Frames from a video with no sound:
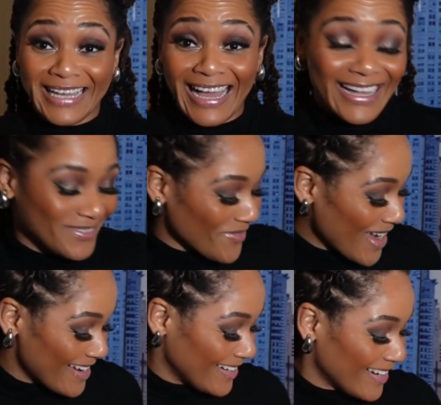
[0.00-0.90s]
god
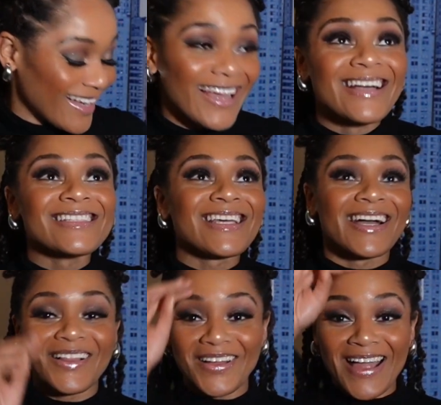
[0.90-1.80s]
wait
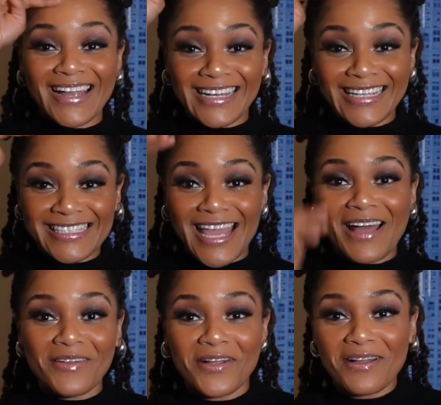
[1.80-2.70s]
taylor edited
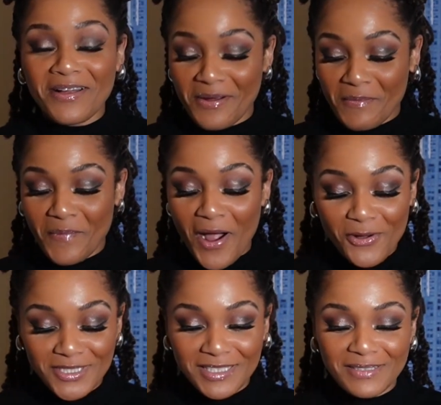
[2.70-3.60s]
taylor
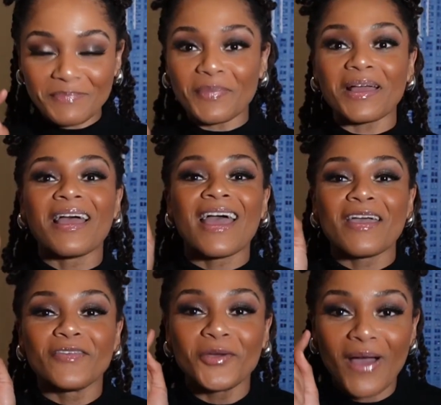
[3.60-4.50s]
post
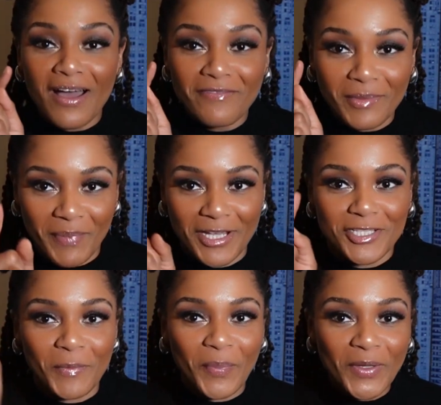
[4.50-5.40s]
if you have the
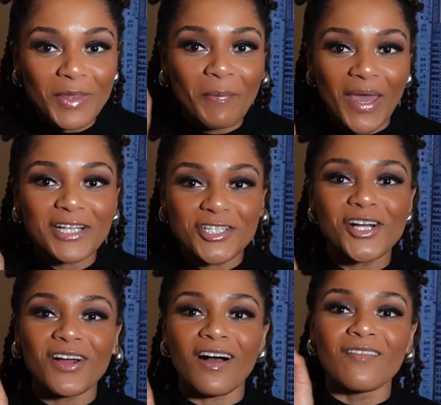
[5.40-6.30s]
picture put the
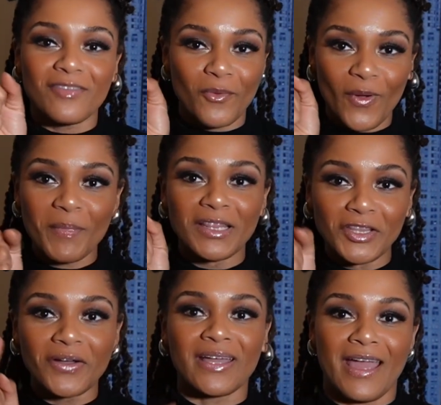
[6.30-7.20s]
picture of the women
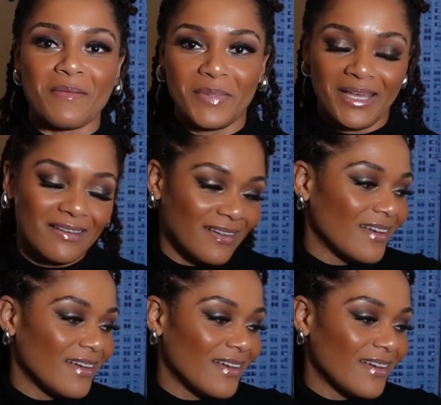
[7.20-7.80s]
looking at me